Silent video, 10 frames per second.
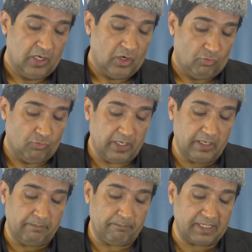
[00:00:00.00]

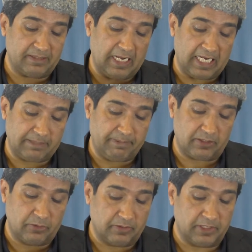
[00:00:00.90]
One must expect
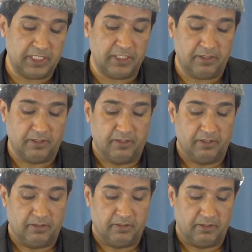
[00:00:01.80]
to see
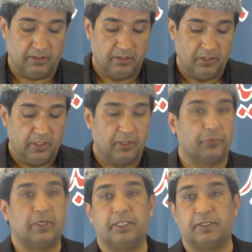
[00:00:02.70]

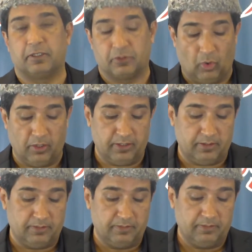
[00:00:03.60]
religious scholars
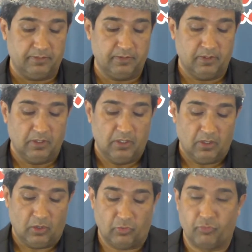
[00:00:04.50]

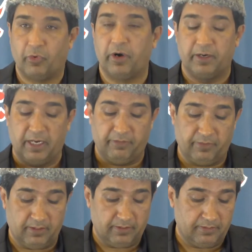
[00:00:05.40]
of world
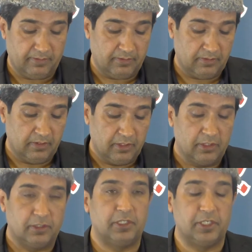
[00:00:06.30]
level,
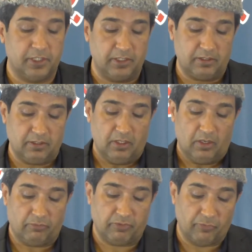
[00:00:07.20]
teachers
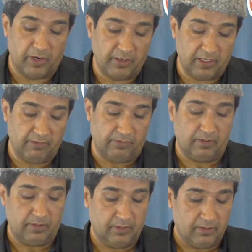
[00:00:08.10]
of a world level,
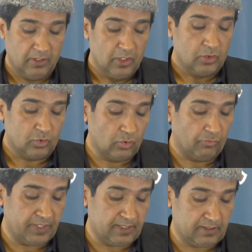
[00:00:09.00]

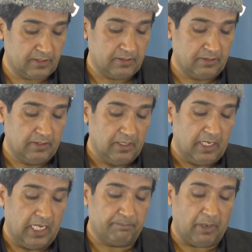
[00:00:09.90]
Sufis,
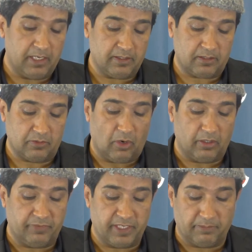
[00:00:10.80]
and pious,
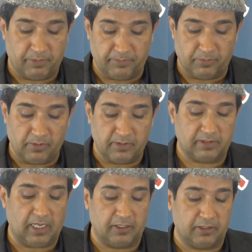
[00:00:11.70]
God-fearing people
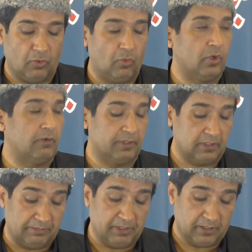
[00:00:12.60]
scattered all over the
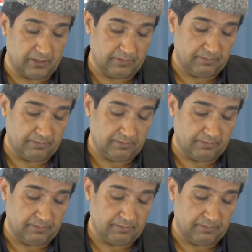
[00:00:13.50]
community.